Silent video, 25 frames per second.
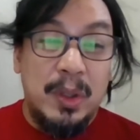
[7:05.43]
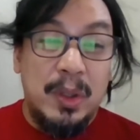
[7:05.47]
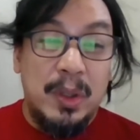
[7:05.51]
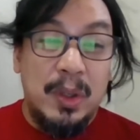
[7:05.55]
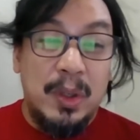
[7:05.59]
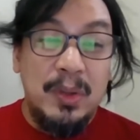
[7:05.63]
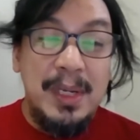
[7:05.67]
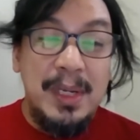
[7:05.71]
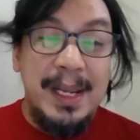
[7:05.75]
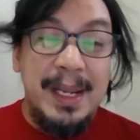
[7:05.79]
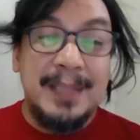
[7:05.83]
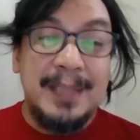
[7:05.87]

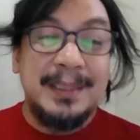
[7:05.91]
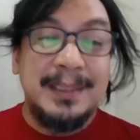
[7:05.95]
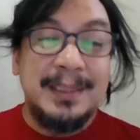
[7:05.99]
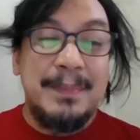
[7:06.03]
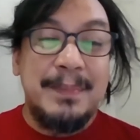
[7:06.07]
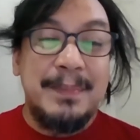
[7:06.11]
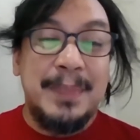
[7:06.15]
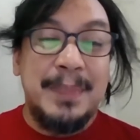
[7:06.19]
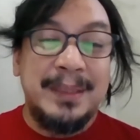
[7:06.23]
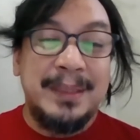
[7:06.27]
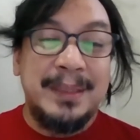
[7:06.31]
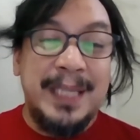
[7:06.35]
only has a
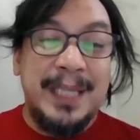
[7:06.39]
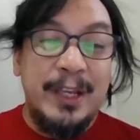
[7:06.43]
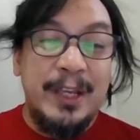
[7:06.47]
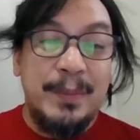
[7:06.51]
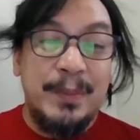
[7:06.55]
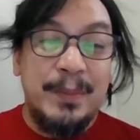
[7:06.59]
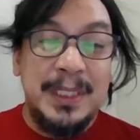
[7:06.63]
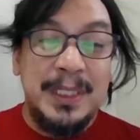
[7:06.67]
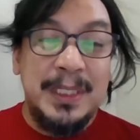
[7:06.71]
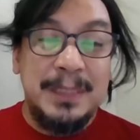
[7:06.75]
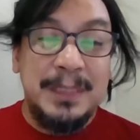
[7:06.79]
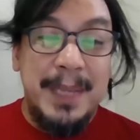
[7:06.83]
Pantayo
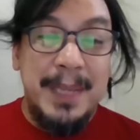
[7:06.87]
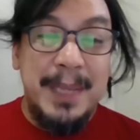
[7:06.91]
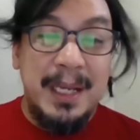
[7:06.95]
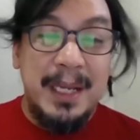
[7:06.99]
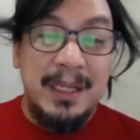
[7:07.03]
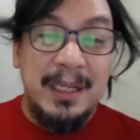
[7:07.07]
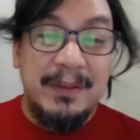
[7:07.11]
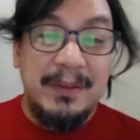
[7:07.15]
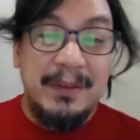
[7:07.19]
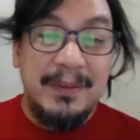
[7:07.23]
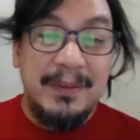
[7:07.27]
perspective